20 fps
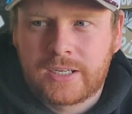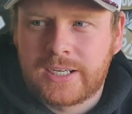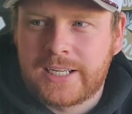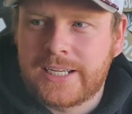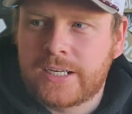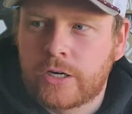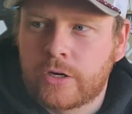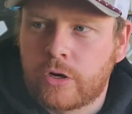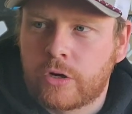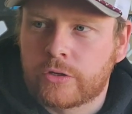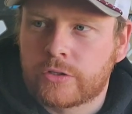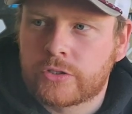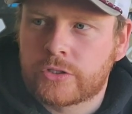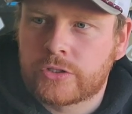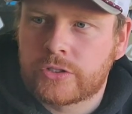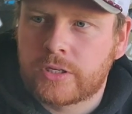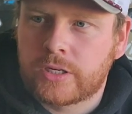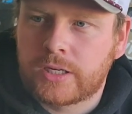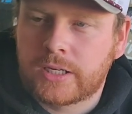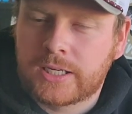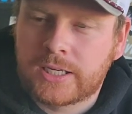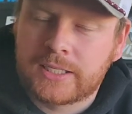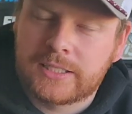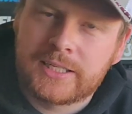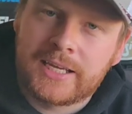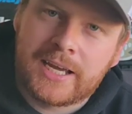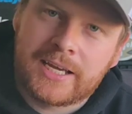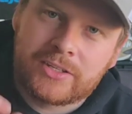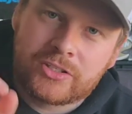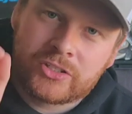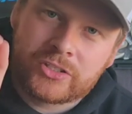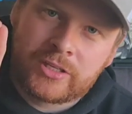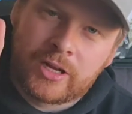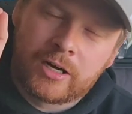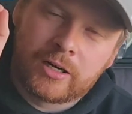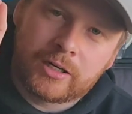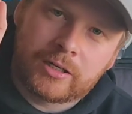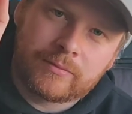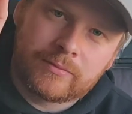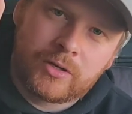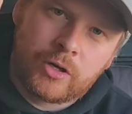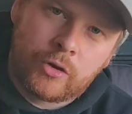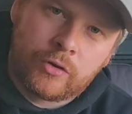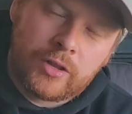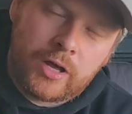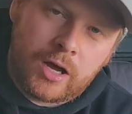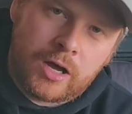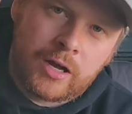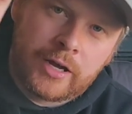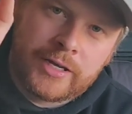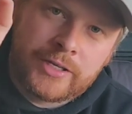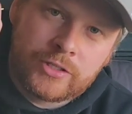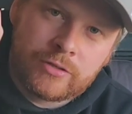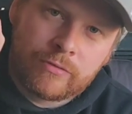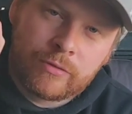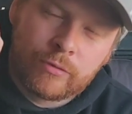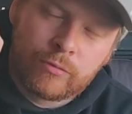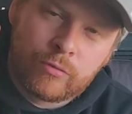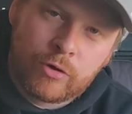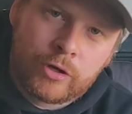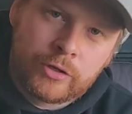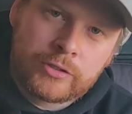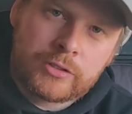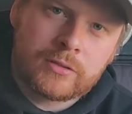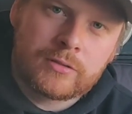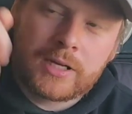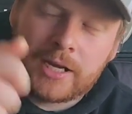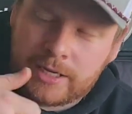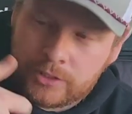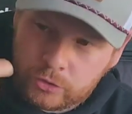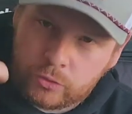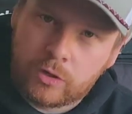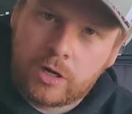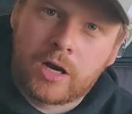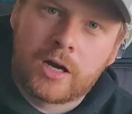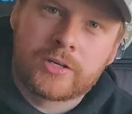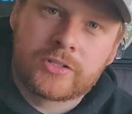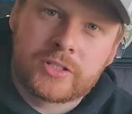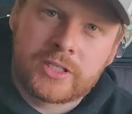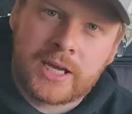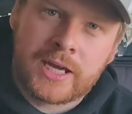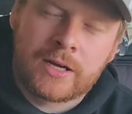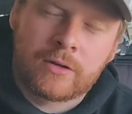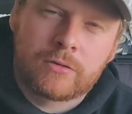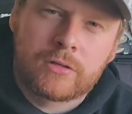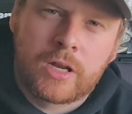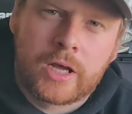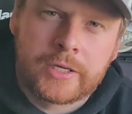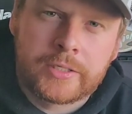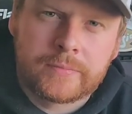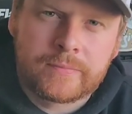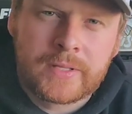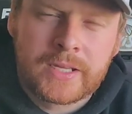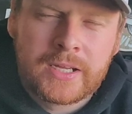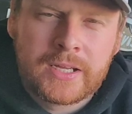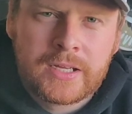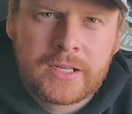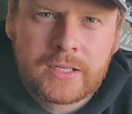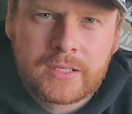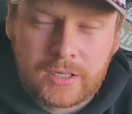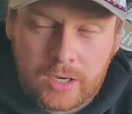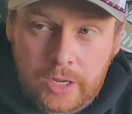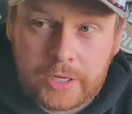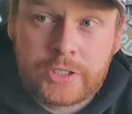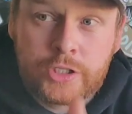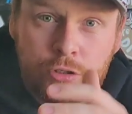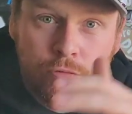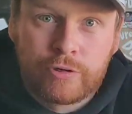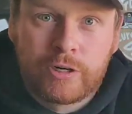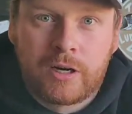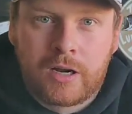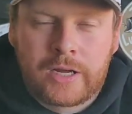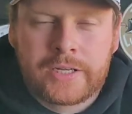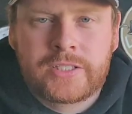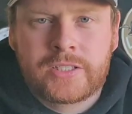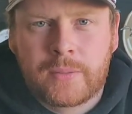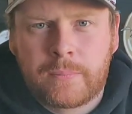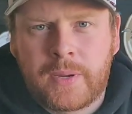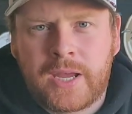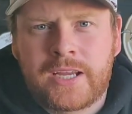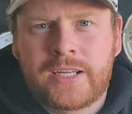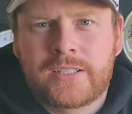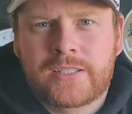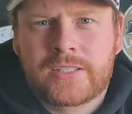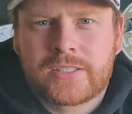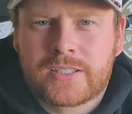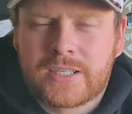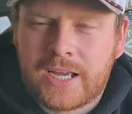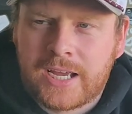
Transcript: Leader knots can get stuck on the eyes of the rod as you're casting out lighter and lighter baits.